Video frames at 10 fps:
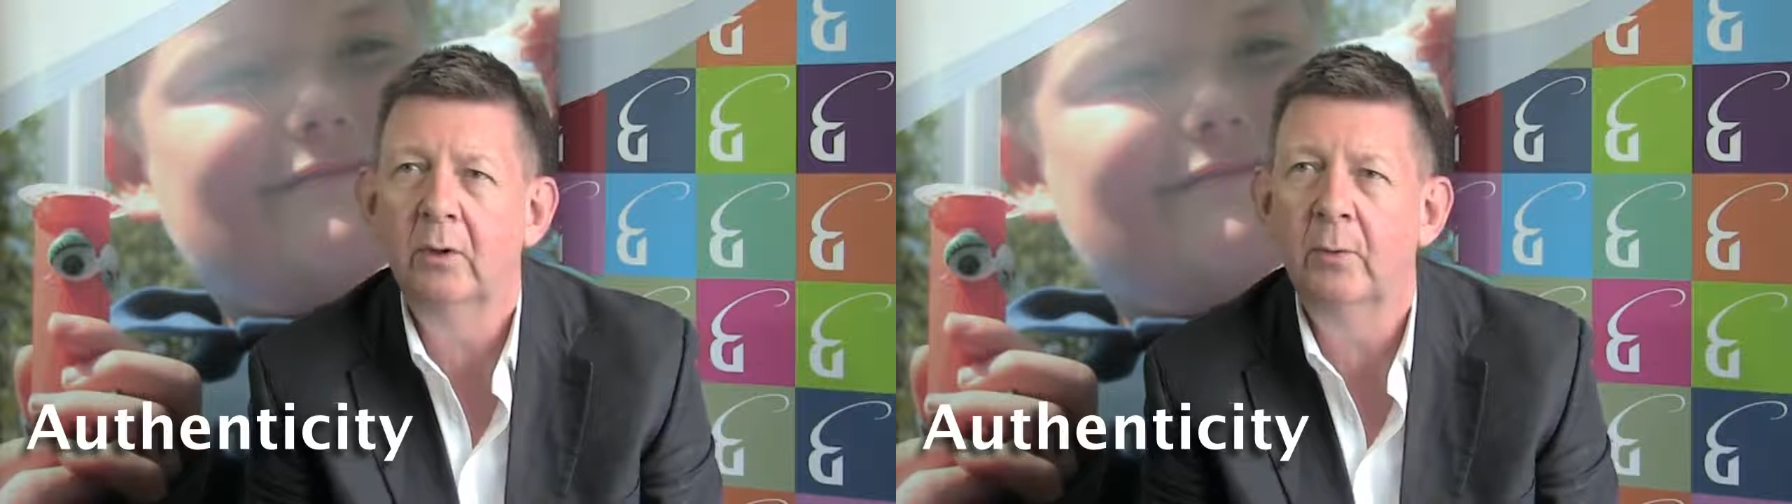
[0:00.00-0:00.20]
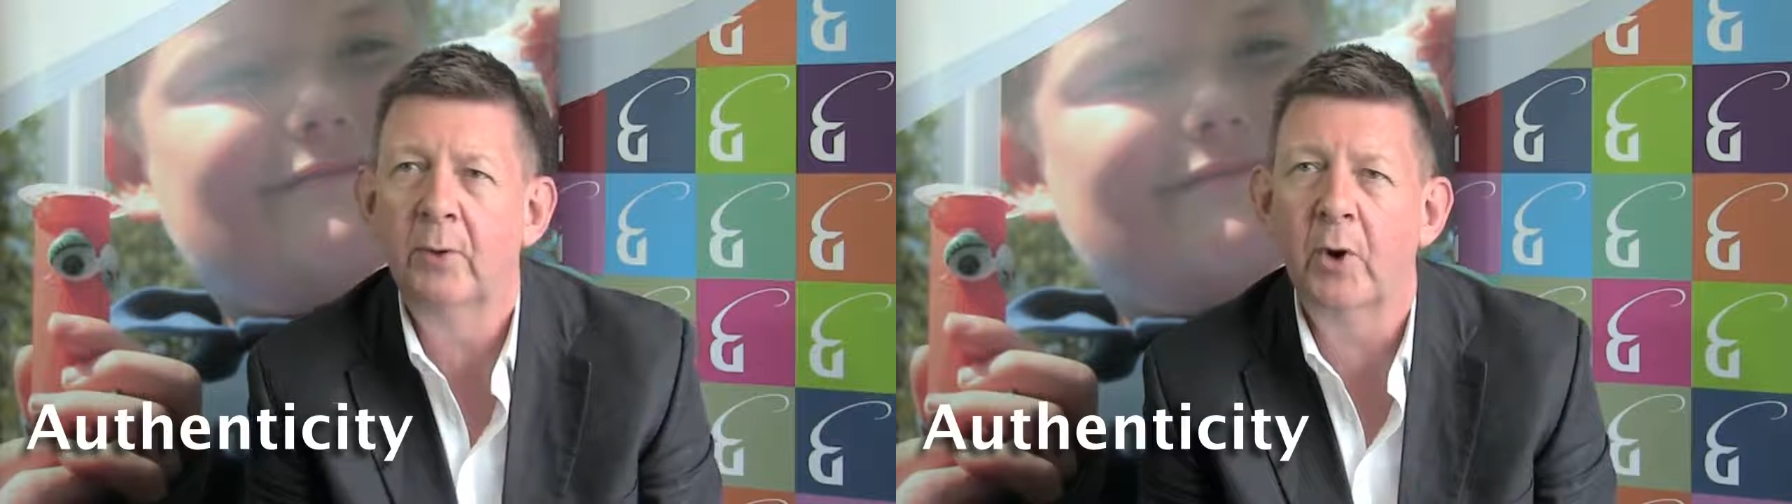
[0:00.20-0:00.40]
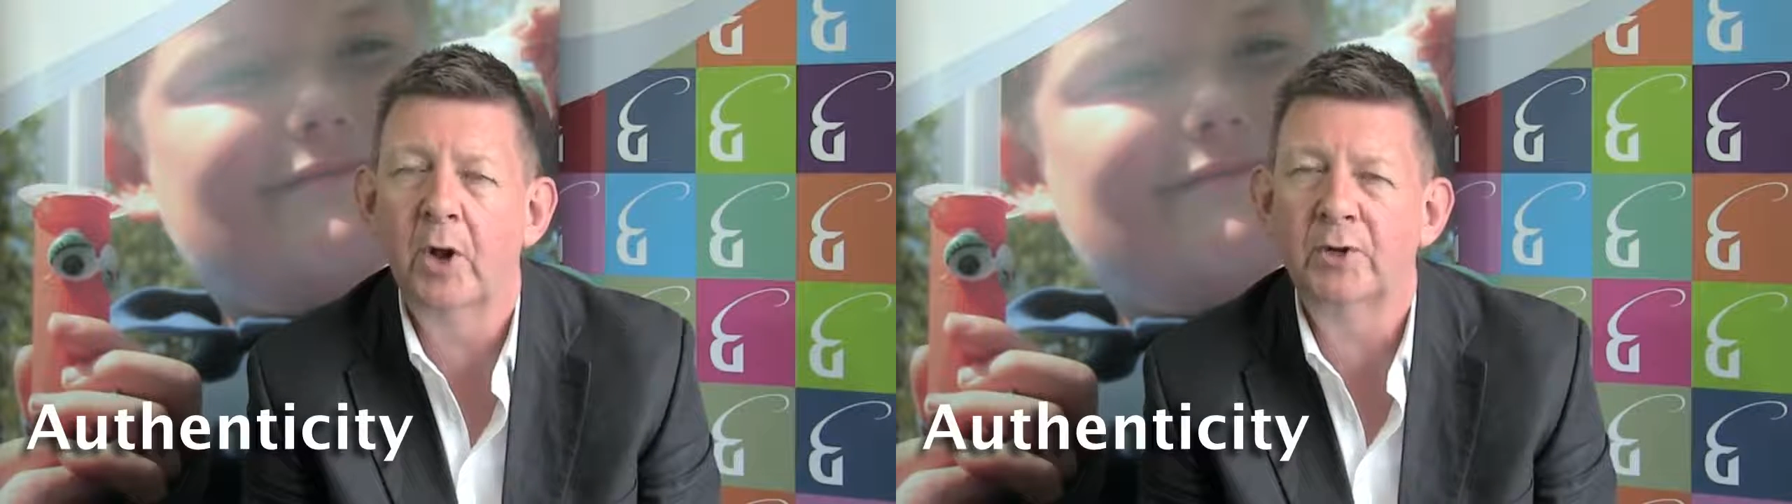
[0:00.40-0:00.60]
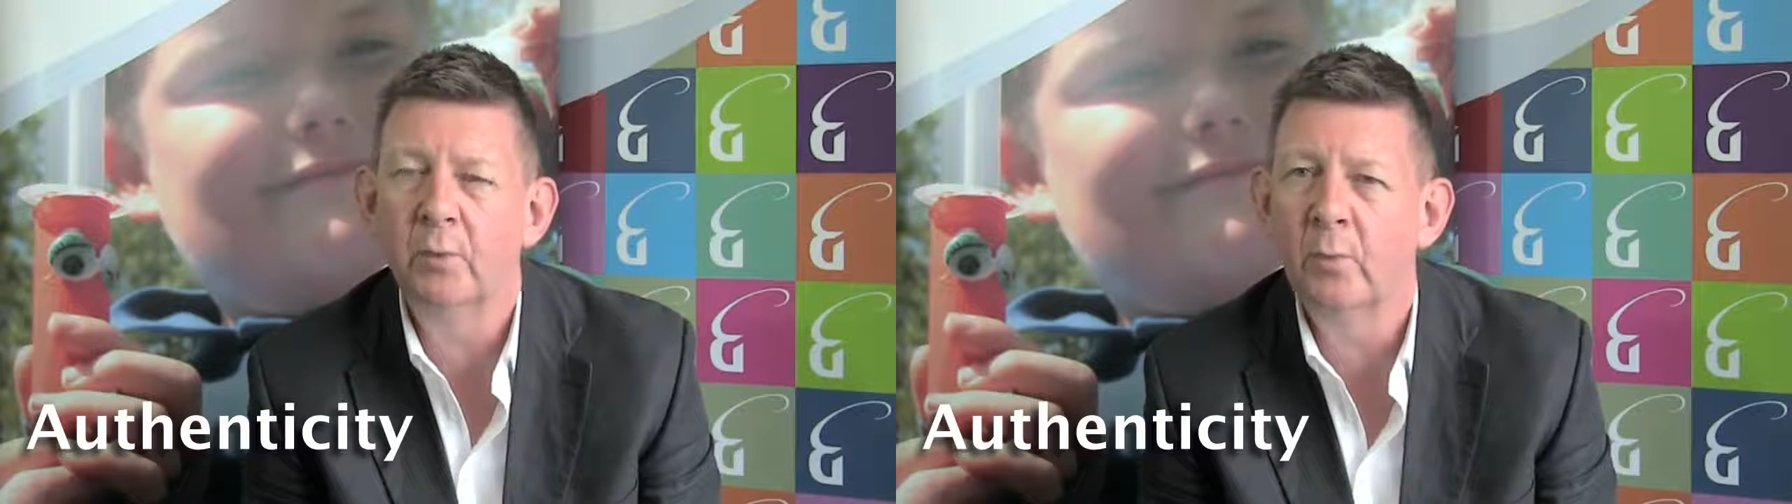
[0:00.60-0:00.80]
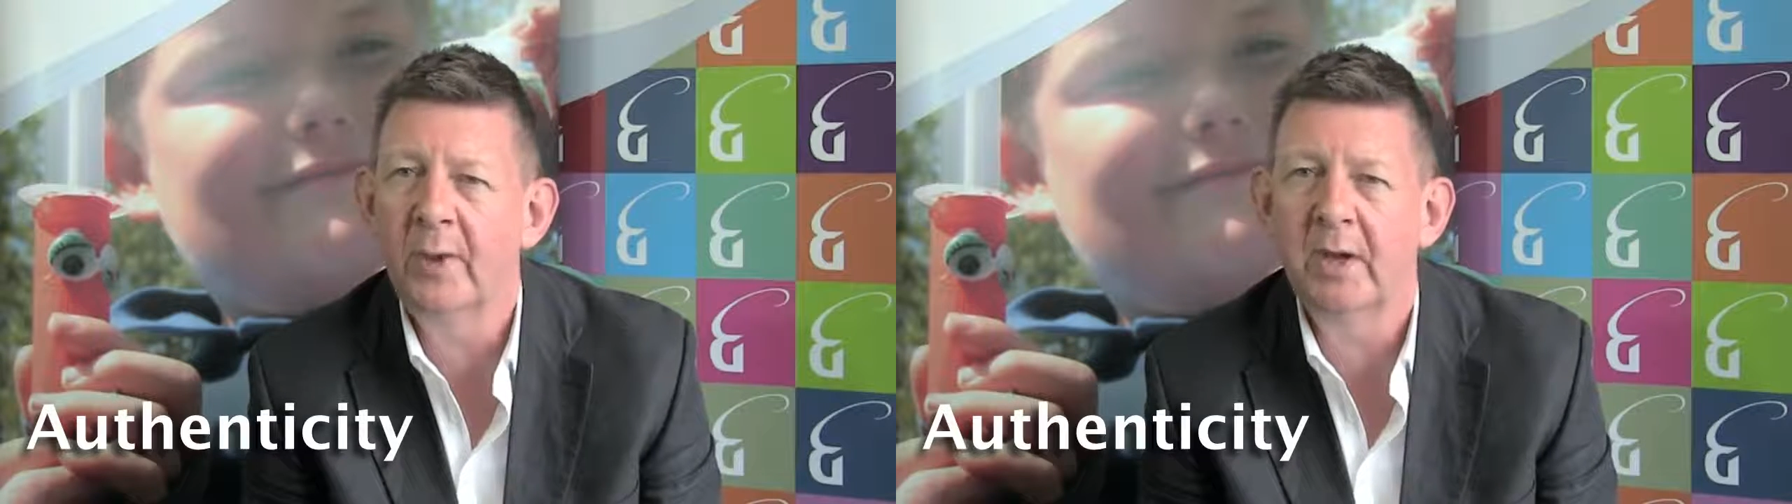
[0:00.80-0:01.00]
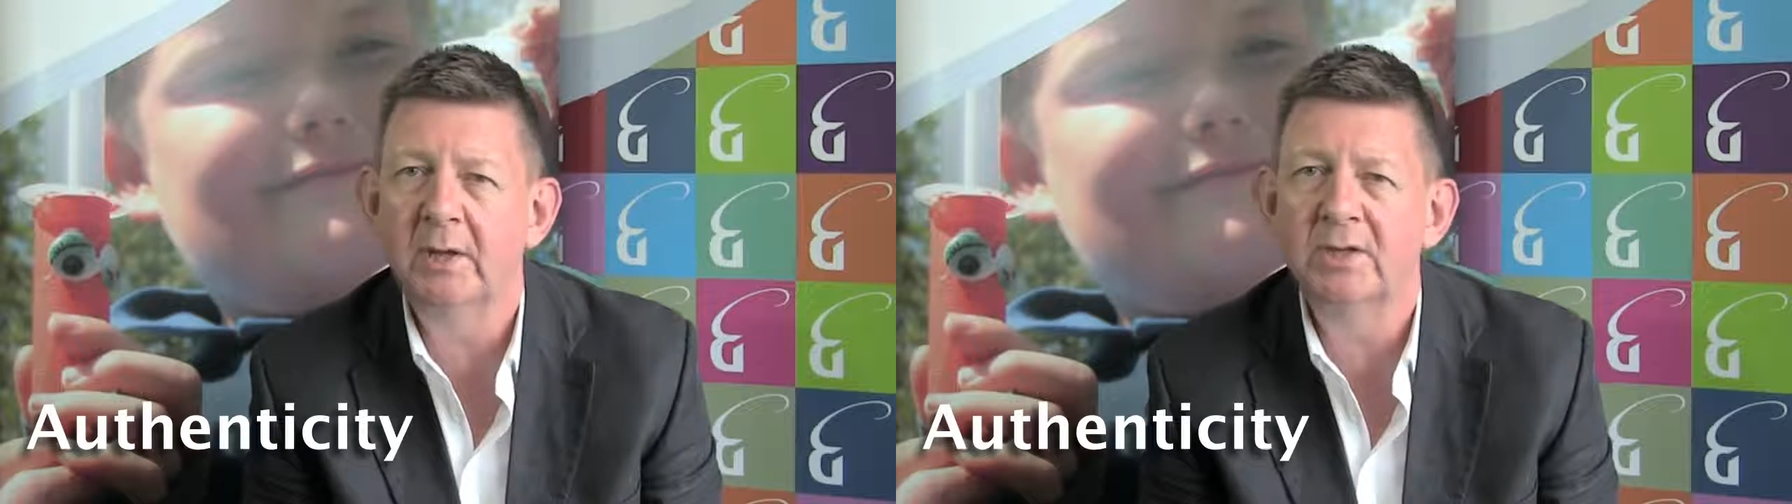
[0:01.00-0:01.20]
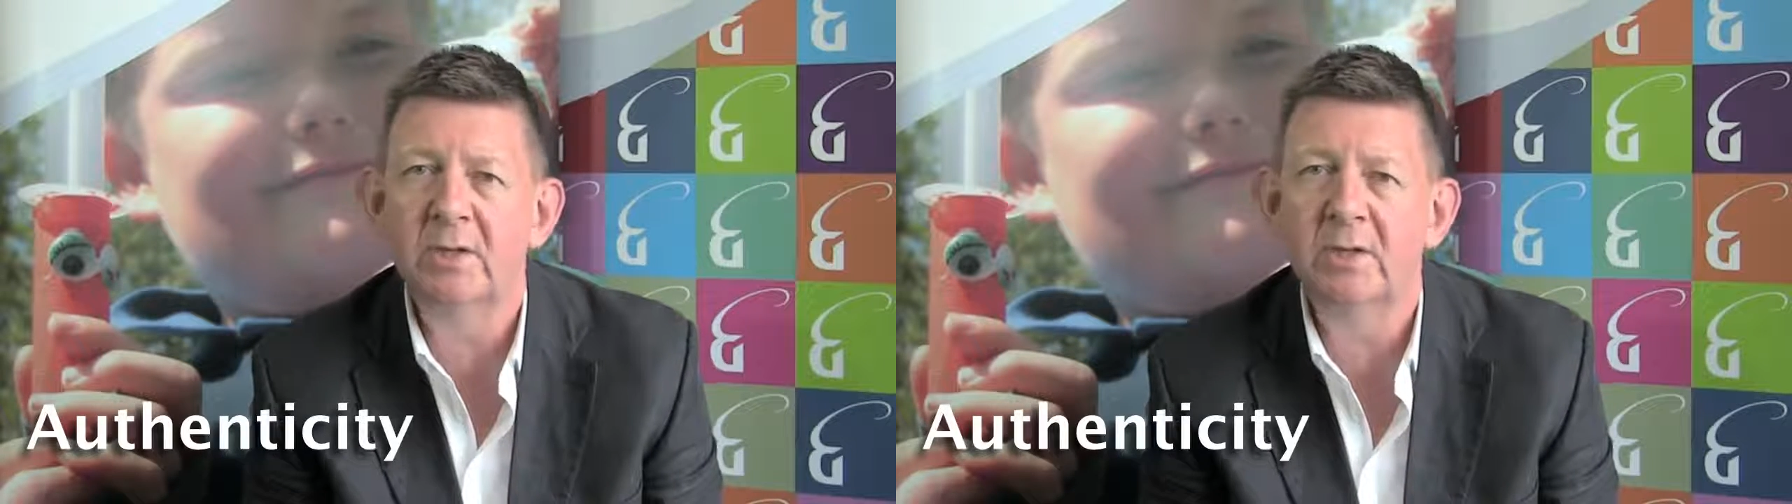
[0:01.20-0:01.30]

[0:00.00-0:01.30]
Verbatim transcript: the products will be